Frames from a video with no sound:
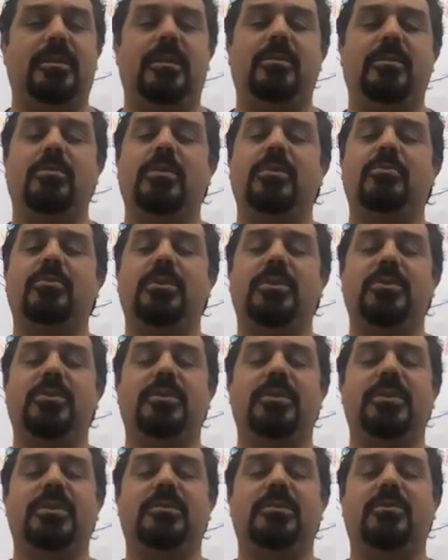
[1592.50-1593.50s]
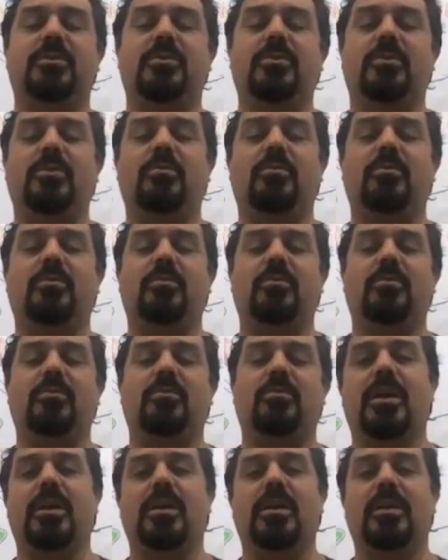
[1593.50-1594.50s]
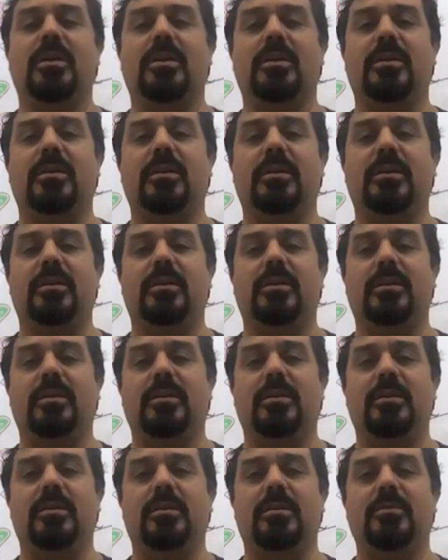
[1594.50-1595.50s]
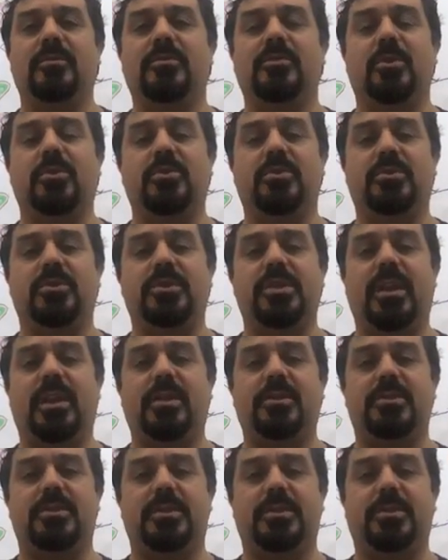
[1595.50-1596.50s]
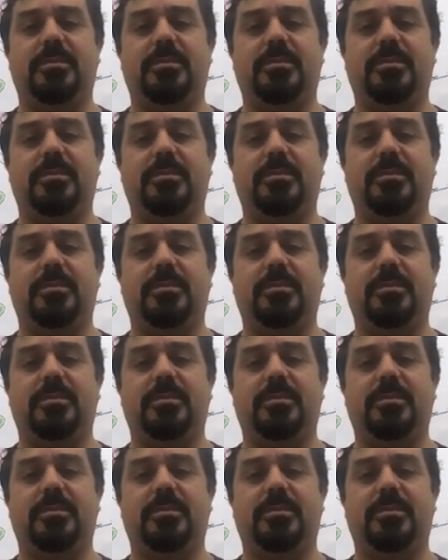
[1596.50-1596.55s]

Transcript: when we do the difficult work, social change.